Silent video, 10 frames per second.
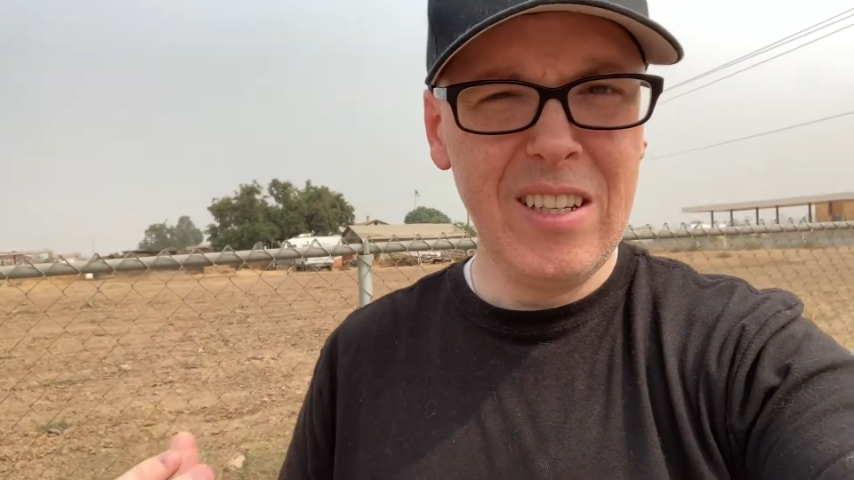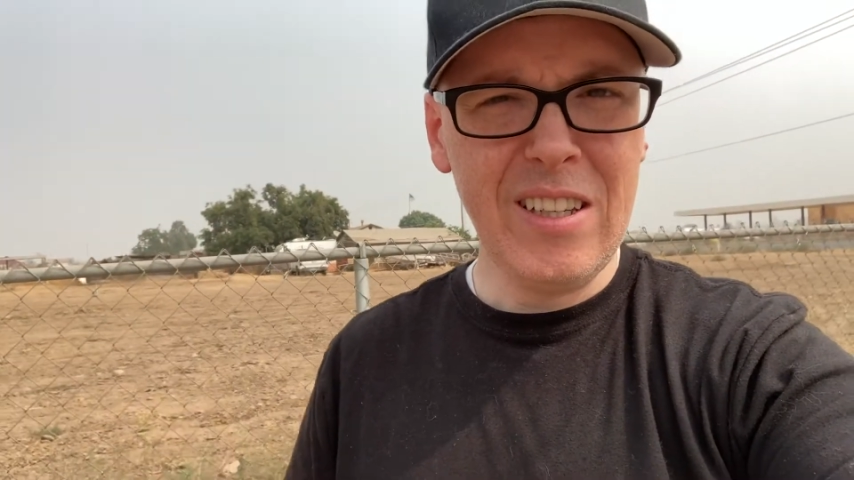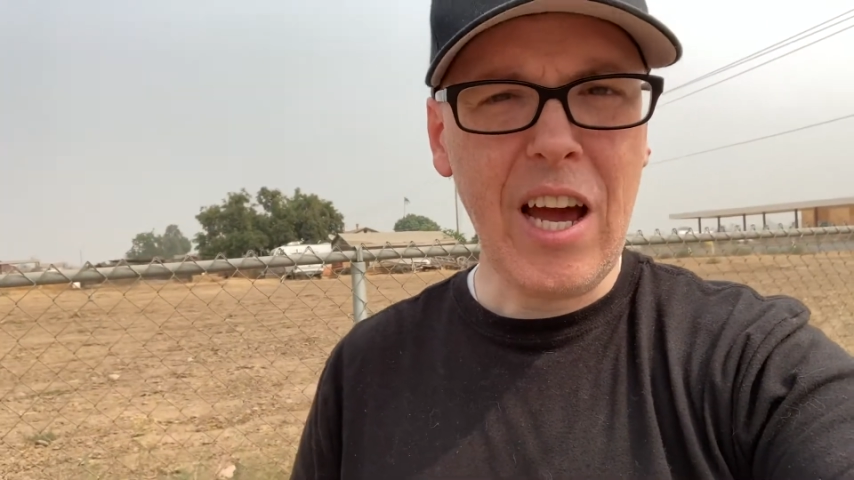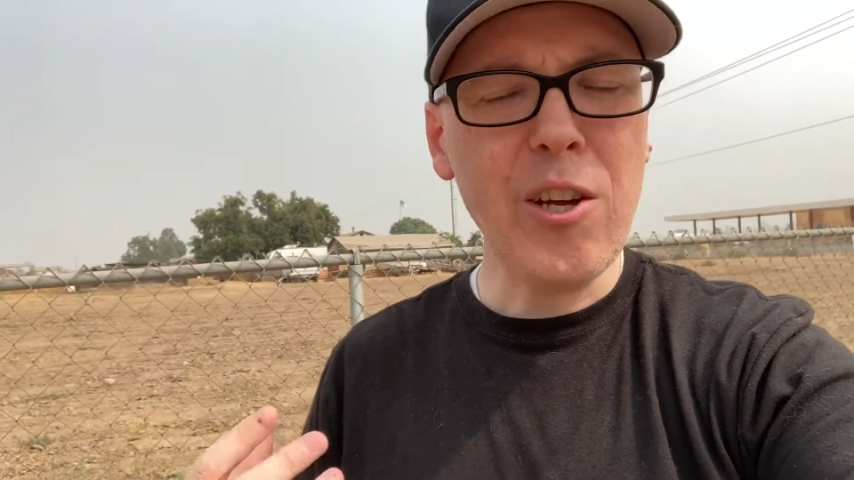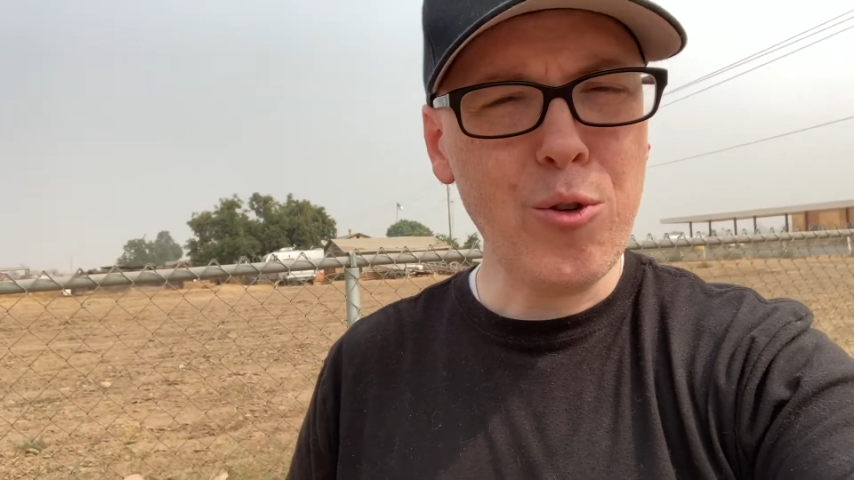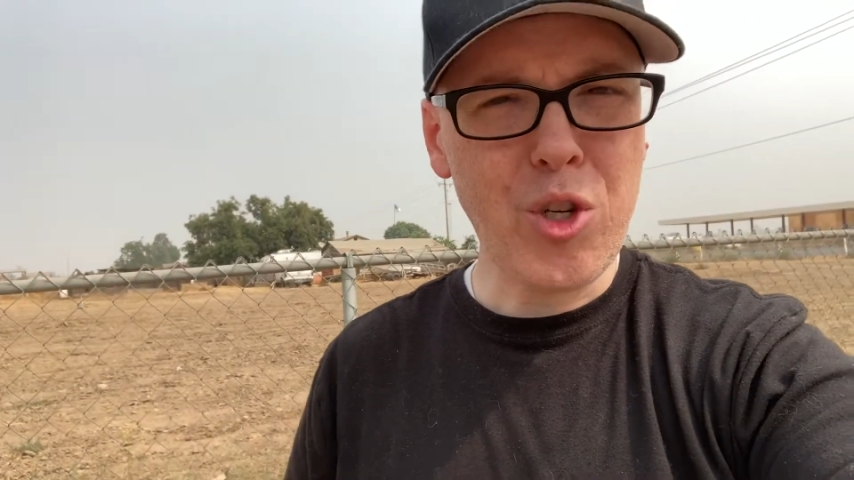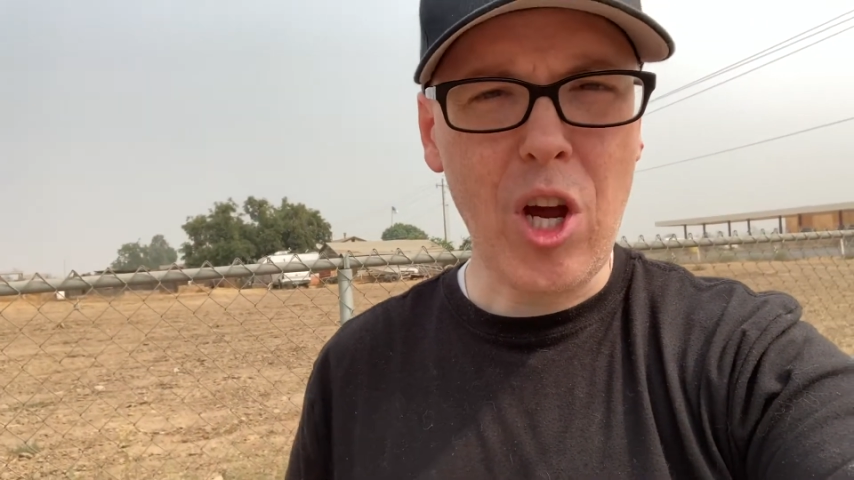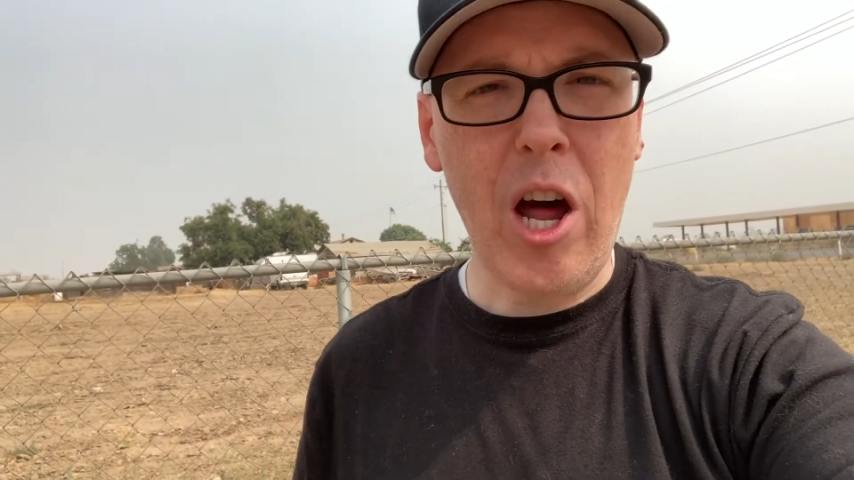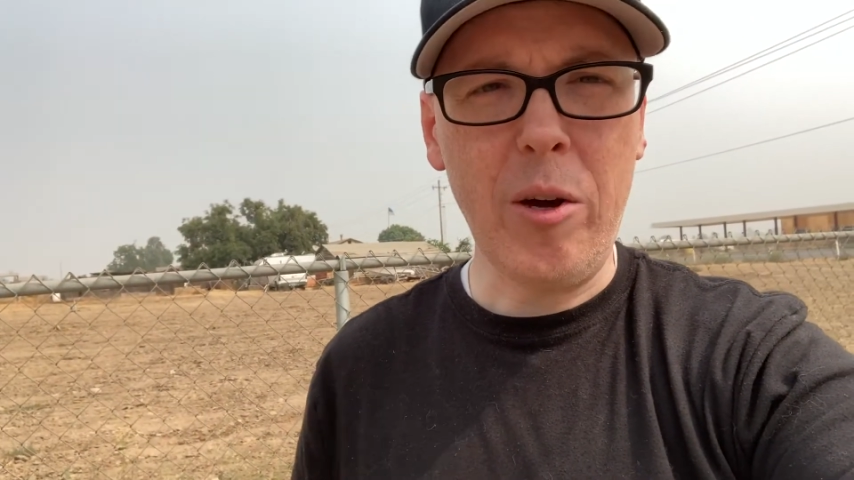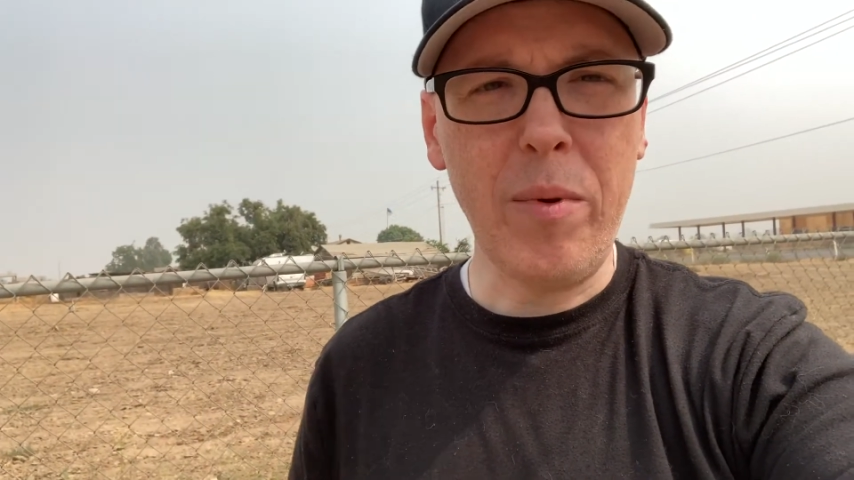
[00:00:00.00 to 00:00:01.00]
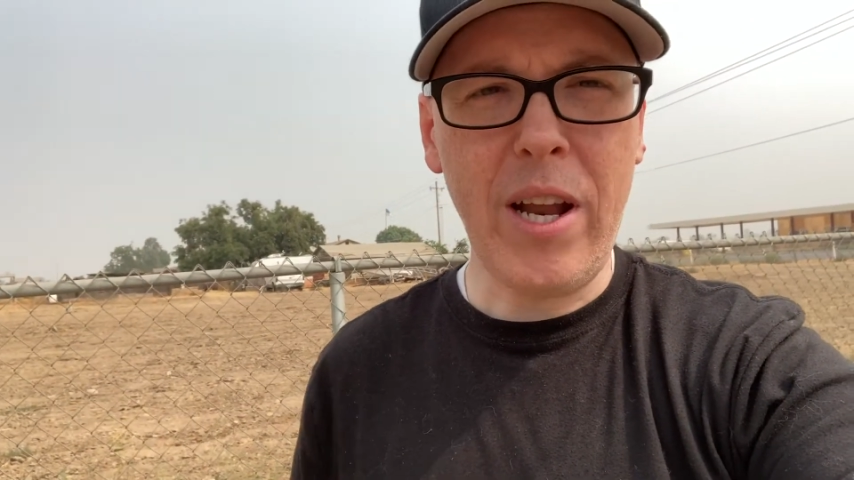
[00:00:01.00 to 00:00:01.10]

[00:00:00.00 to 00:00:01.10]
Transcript: the guys who shot him,